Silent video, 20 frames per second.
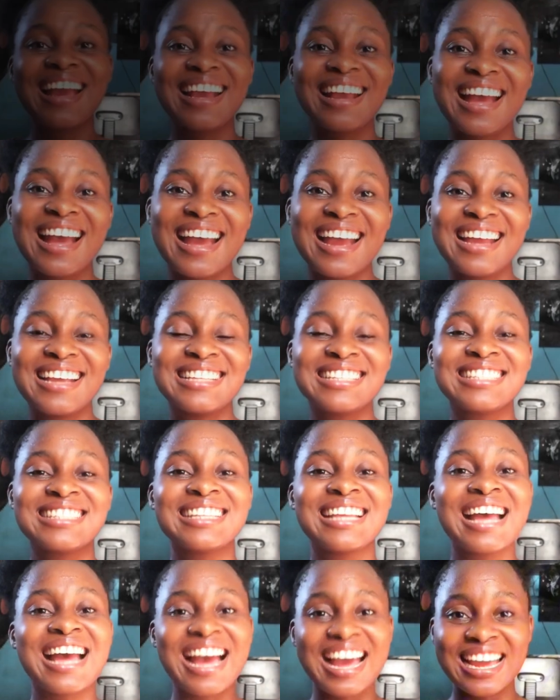guys,
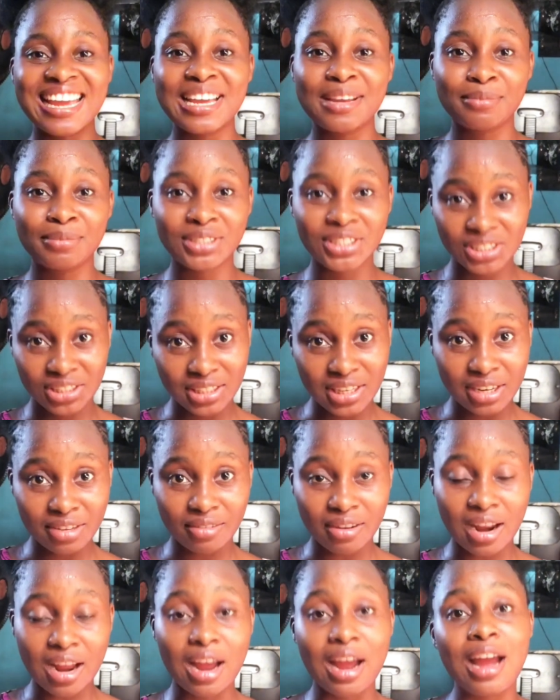I am
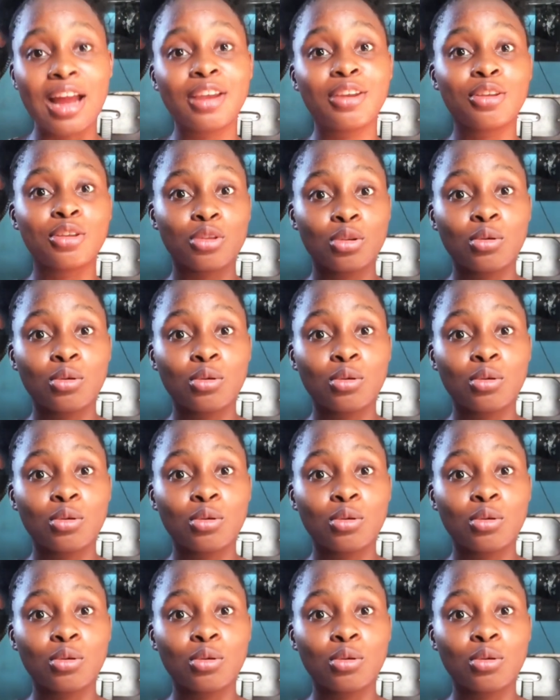Chidera and